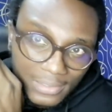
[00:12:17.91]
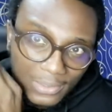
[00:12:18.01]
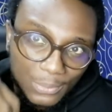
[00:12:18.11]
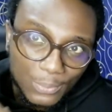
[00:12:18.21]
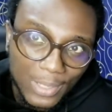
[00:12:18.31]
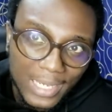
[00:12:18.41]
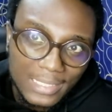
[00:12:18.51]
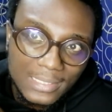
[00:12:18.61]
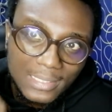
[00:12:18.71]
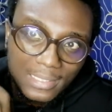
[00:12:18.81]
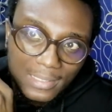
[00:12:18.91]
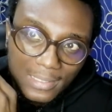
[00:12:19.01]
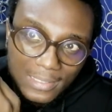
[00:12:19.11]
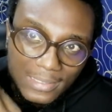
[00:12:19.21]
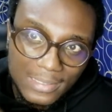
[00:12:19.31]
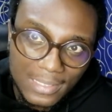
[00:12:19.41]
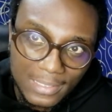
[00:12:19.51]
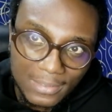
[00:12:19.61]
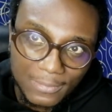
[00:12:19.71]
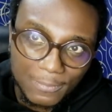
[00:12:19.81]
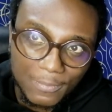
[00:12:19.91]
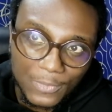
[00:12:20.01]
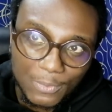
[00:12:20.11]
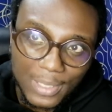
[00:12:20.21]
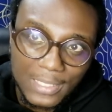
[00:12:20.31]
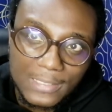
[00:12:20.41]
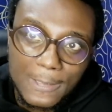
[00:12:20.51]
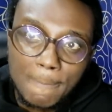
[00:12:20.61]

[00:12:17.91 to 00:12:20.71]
the right thing, right?